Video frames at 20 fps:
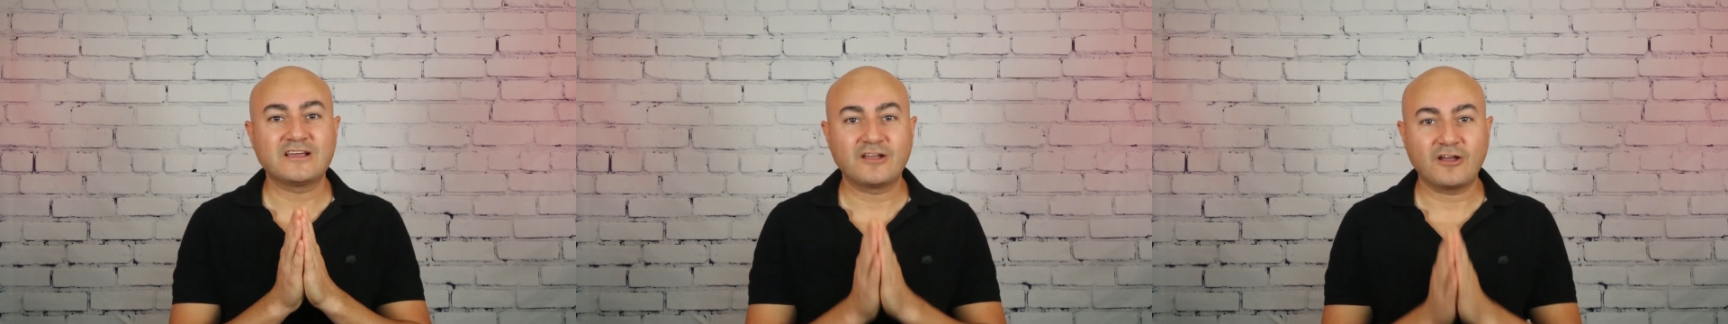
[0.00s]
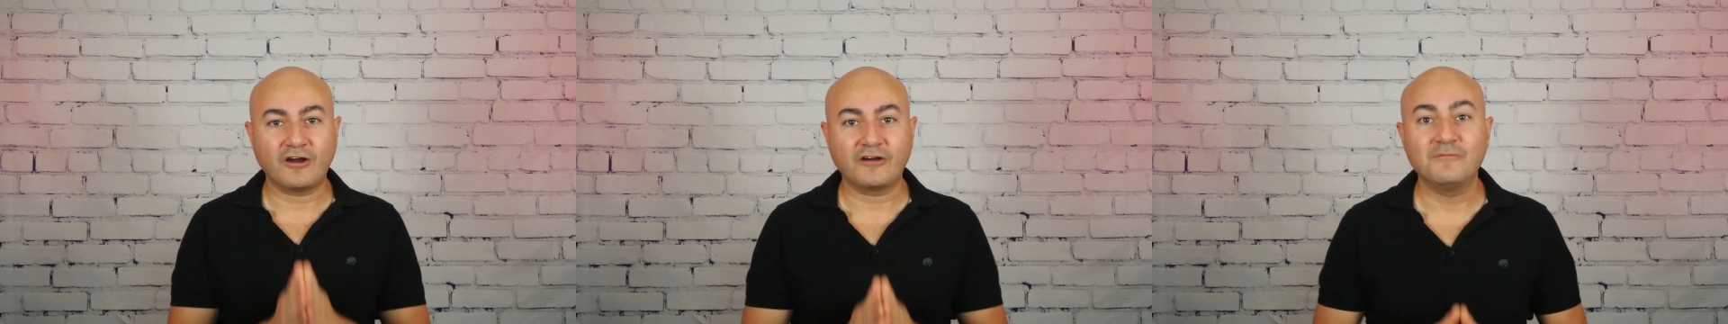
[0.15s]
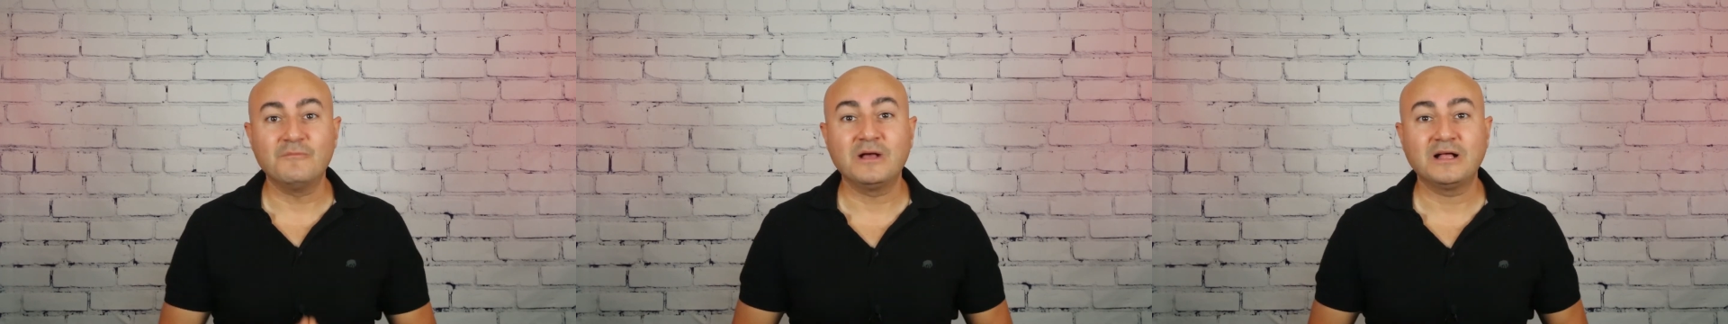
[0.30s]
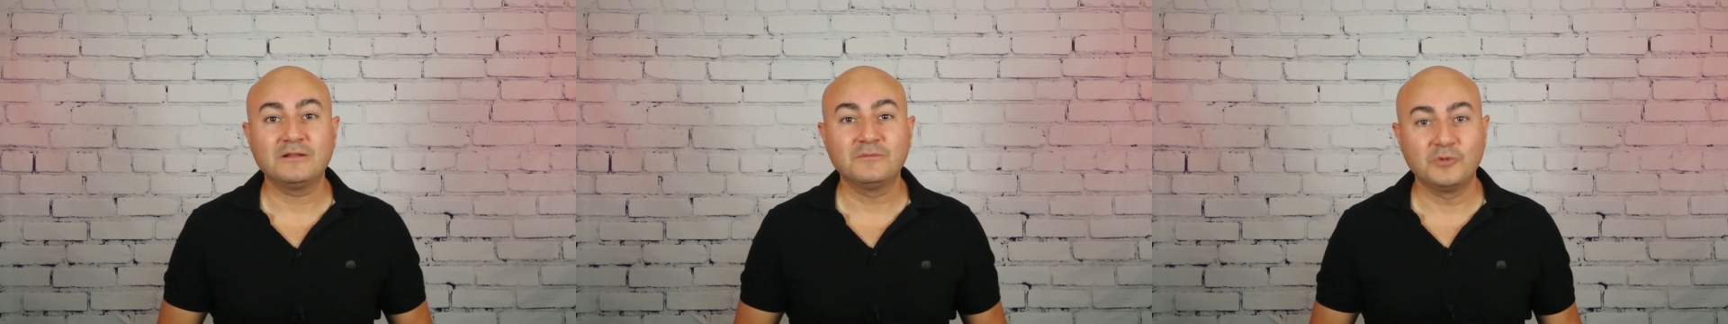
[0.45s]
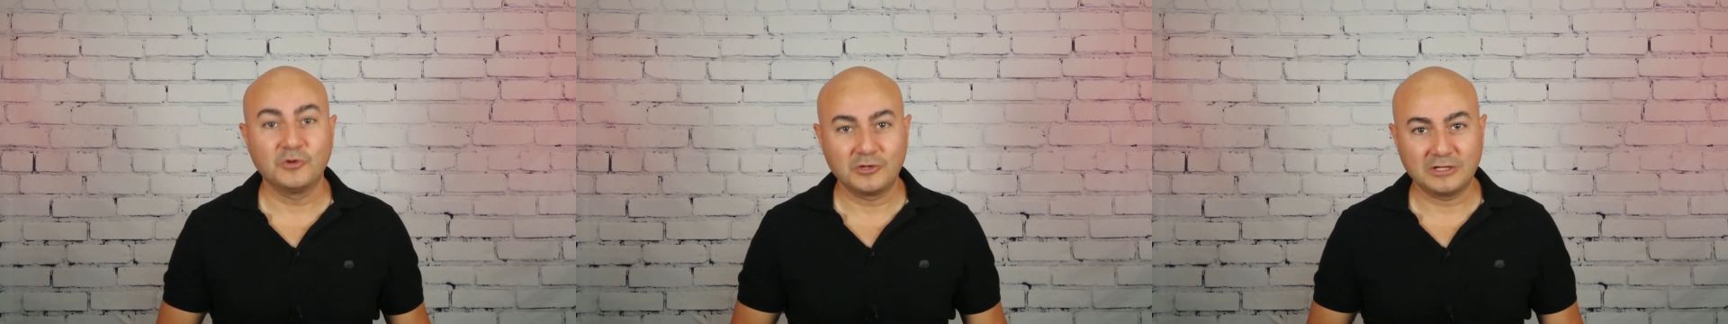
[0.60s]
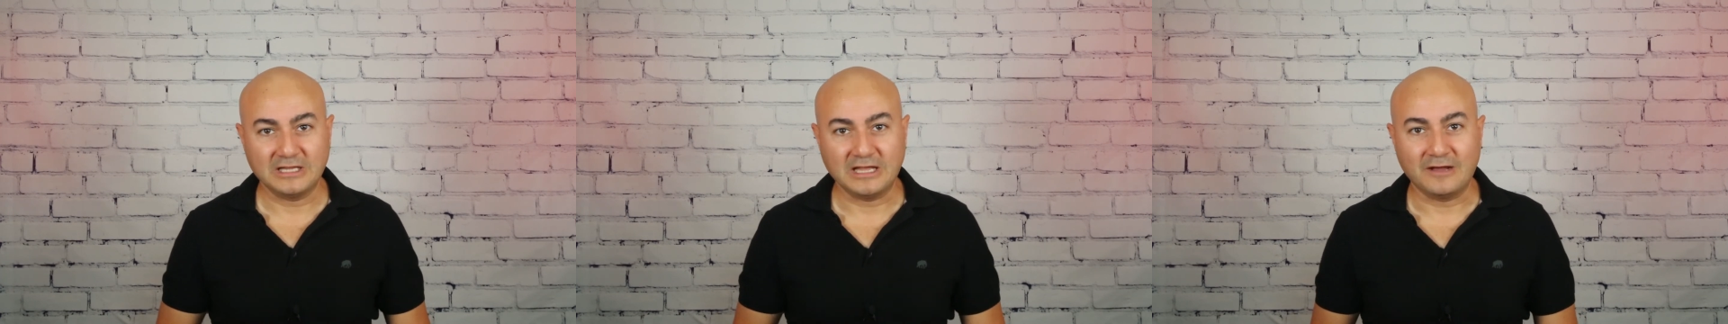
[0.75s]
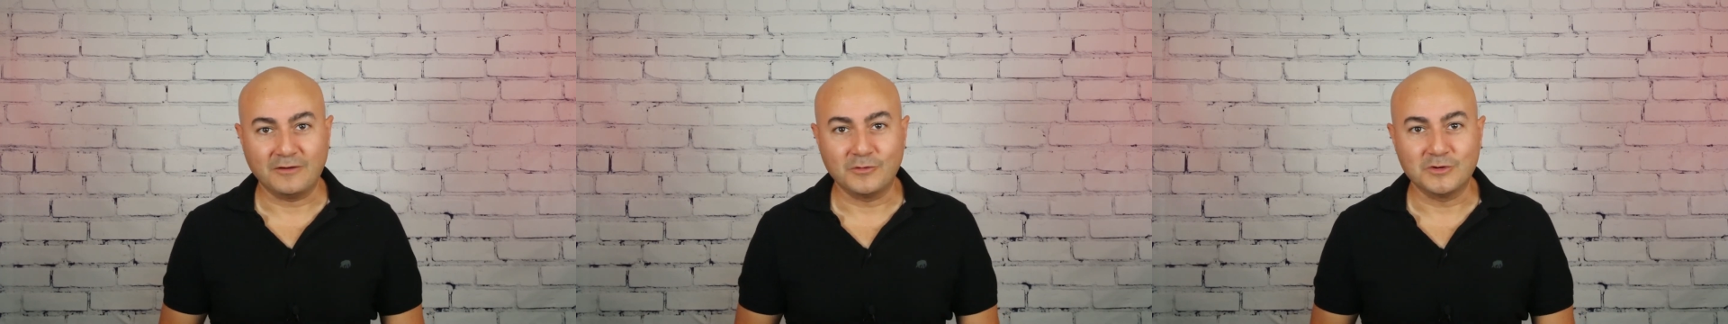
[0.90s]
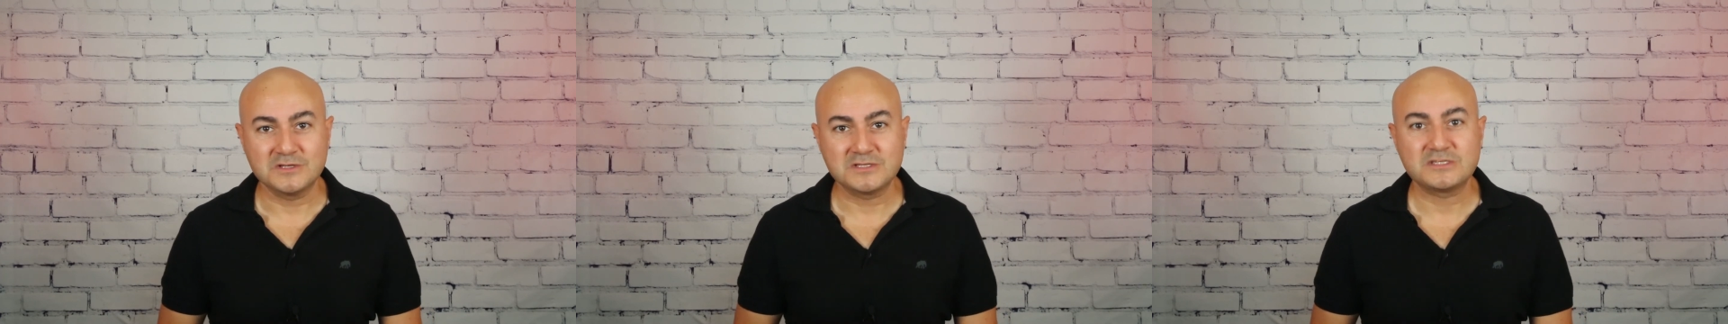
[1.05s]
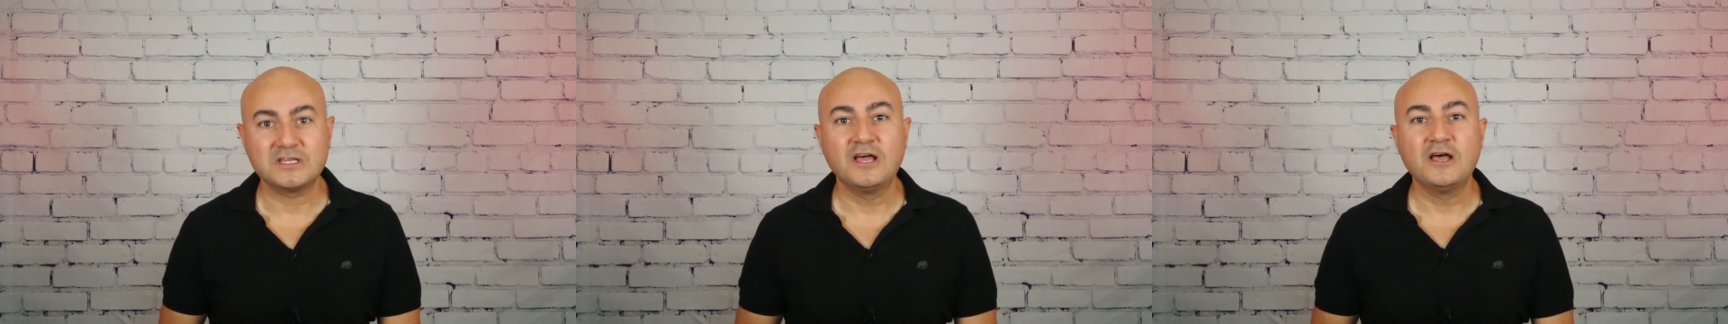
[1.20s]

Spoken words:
Carmel Buklaus